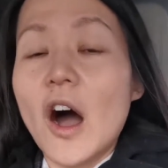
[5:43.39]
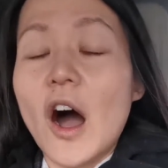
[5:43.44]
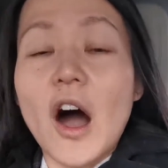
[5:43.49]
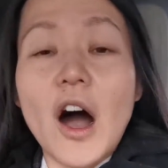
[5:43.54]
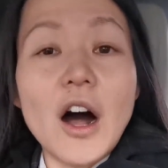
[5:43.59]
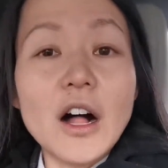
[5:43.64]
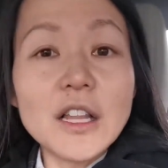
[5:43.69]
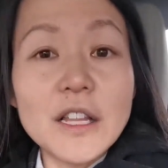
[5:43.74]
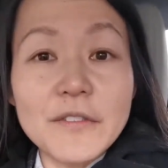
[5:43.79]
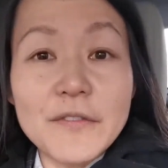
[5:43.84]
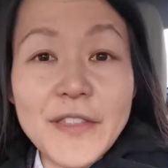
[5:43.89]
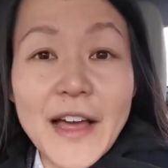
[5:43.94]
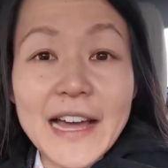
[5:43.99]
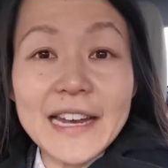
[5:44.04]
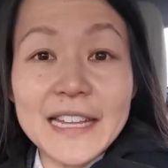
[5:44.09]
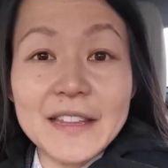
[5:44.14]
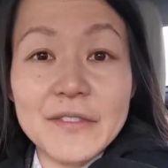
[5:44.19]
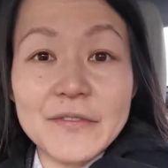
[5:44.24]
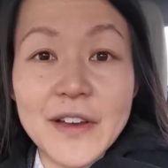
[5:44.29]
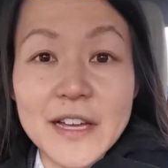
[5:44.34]
all of
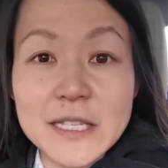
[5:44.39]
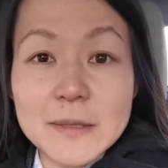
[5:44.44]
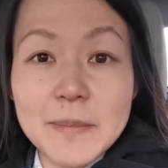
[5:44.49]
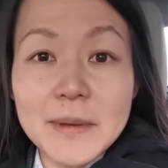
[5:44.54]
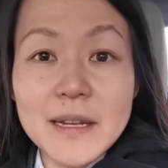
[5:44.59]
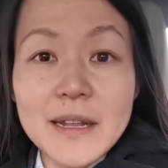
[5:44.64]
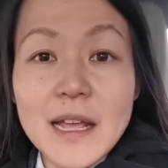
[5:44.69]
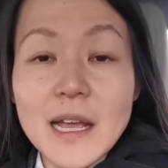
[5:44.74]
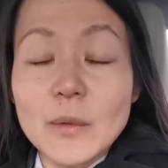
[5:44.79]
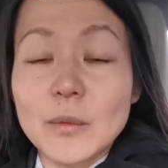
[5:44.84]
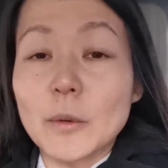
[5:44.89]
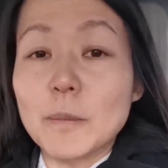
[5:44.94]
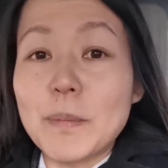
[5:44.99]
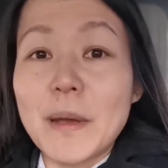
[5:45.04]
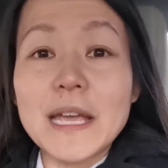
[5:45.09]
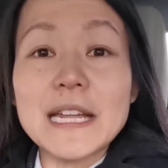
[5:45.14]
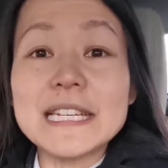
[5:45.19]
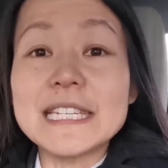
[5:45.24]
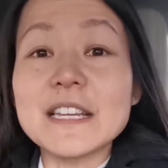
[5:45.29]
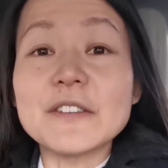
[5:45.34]
that investment will
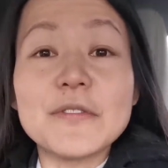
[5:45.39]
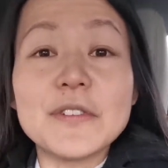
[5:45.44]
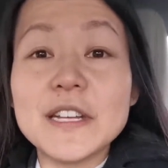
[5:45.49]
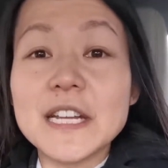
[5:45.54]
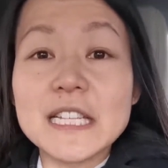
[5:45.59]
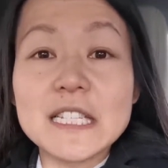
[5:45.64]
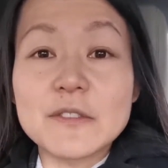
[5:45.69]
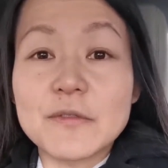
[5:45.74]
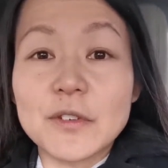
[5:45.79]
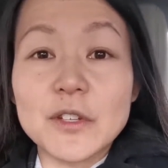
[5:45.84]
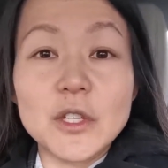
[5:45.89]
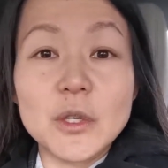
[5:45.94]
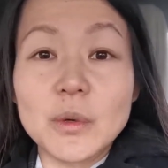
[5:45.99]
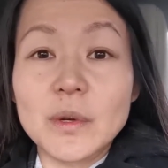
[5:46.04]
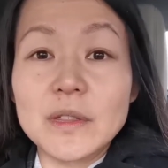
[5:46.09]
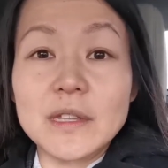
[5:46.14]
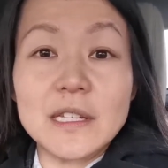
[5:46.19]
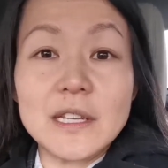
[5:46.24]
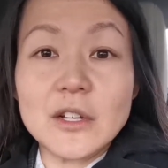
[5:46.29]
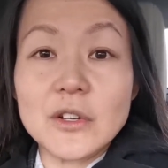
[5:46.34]
pay dividends for you
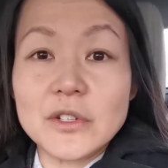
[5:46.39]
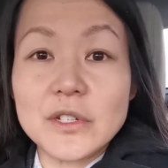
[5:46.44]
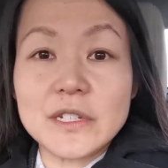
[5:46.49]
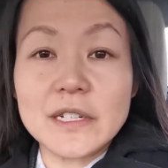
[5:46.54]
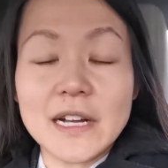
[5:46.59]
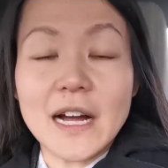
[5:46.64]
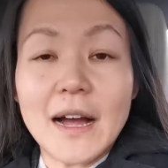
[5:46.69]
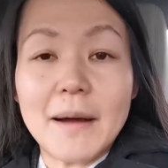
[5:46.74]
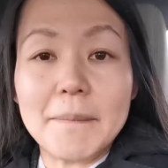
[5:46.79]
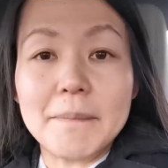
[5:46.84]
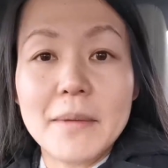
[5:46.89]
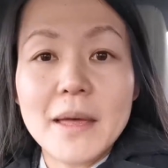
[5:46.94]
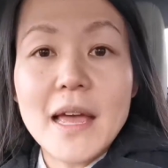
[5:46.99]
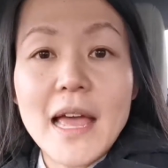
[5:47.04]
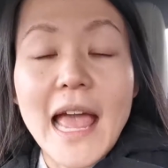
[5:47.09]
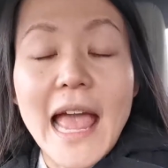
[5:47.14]
in the years to come.